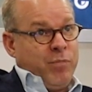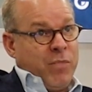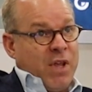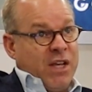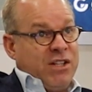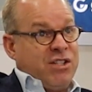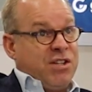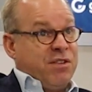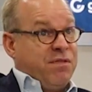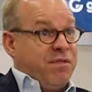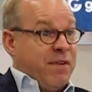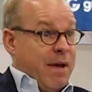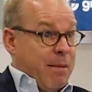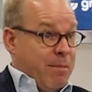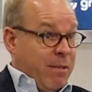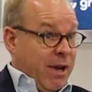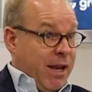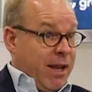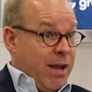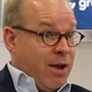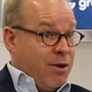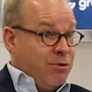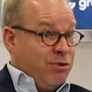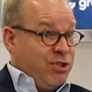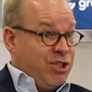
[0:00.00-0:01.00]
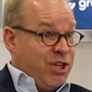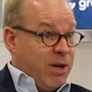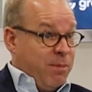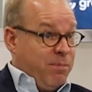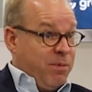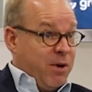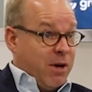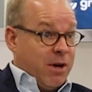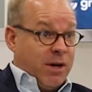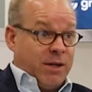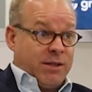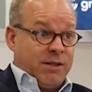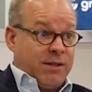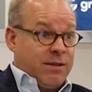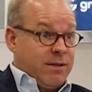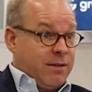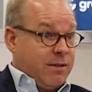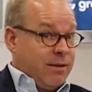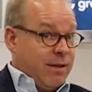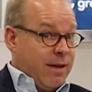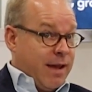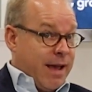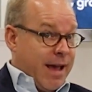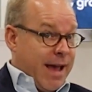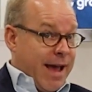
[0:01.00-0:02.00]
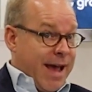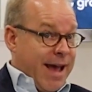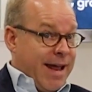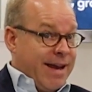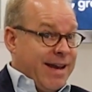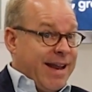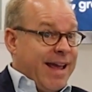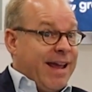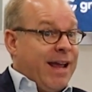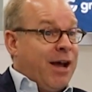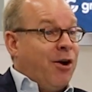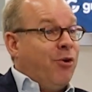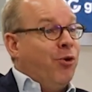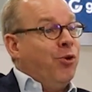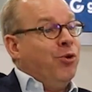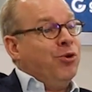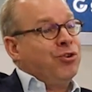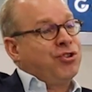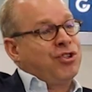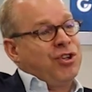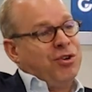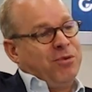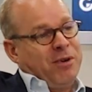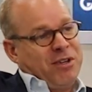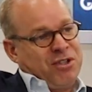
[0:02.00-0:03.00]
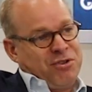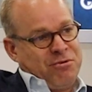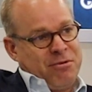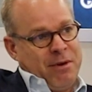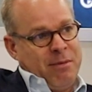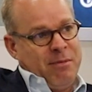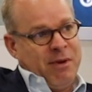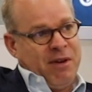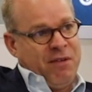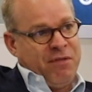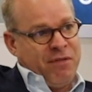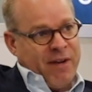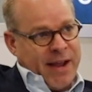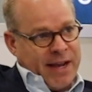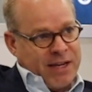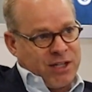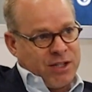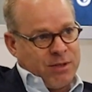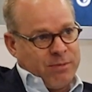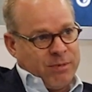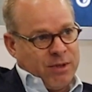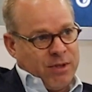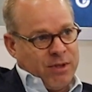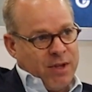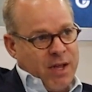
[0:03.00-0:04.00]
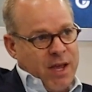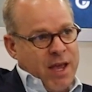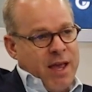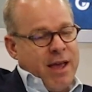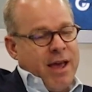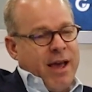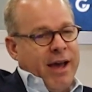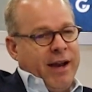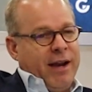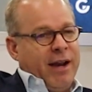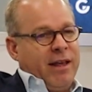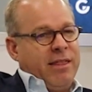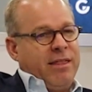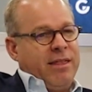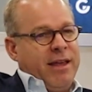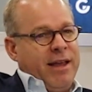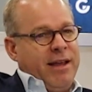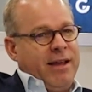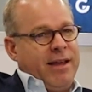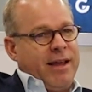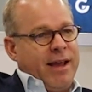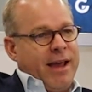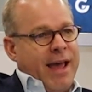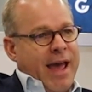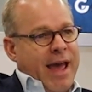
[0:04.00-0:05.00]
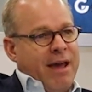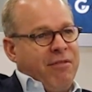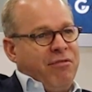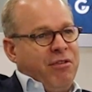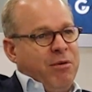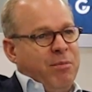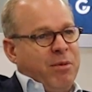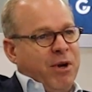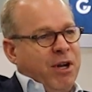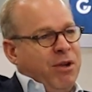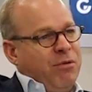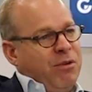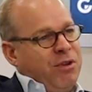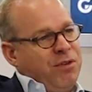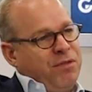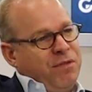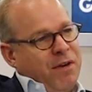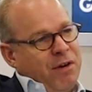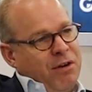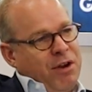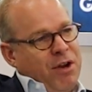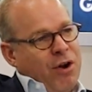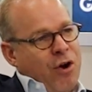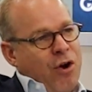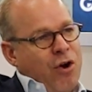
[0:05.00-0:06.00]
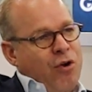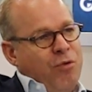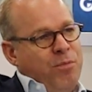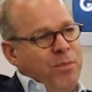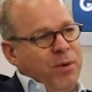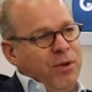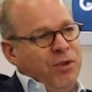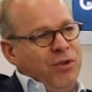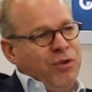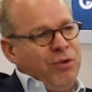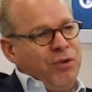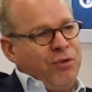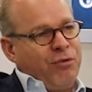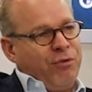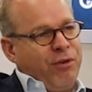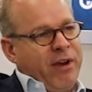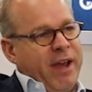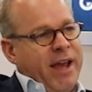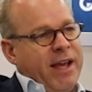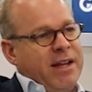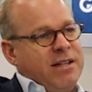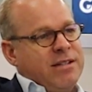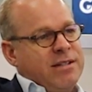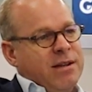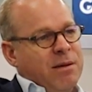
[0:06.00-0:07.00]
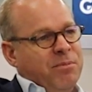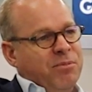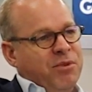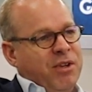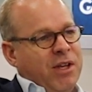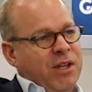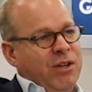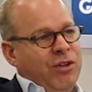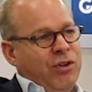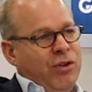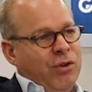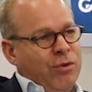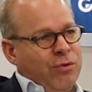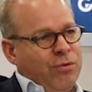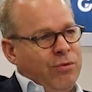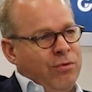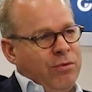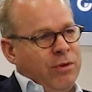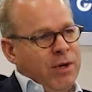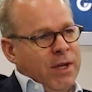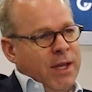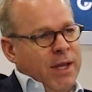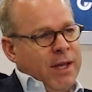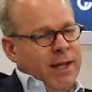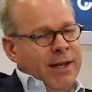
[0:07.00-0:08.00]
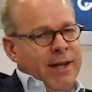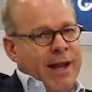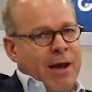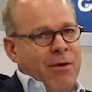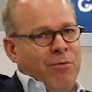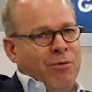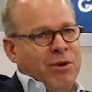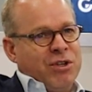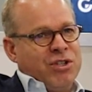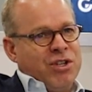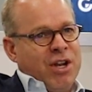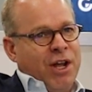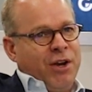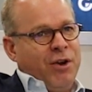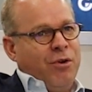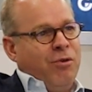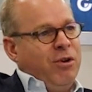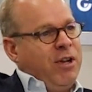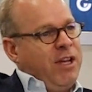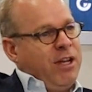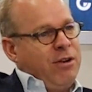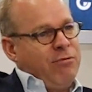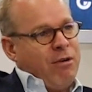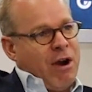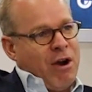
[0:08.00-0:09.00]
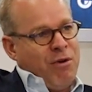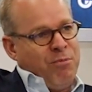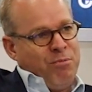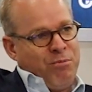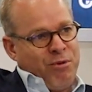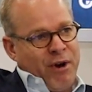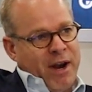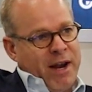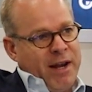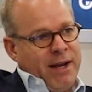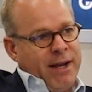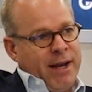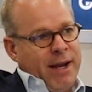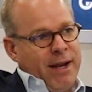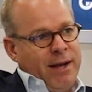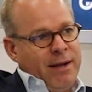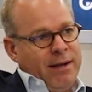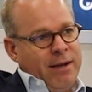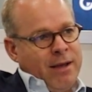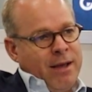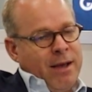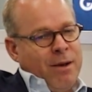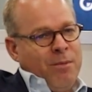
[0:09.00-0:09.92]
It's a family-owned shipyard, and they are also extremely flexible. And I think everybody was very open to create something new that was not only groundbreaking,